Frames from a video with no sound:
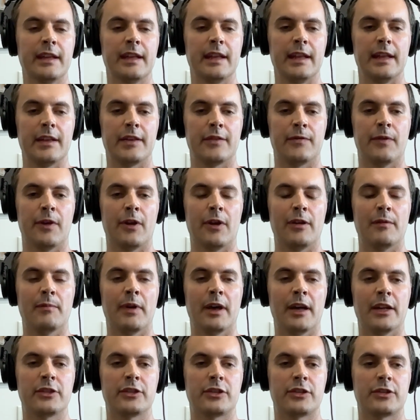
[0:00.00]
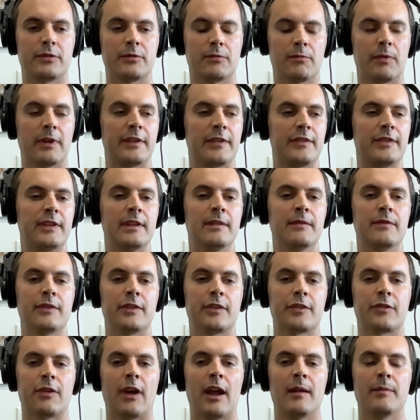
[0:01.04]
is very much what Steve's
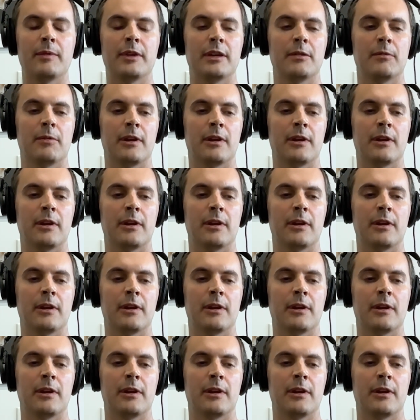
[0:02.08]
describing,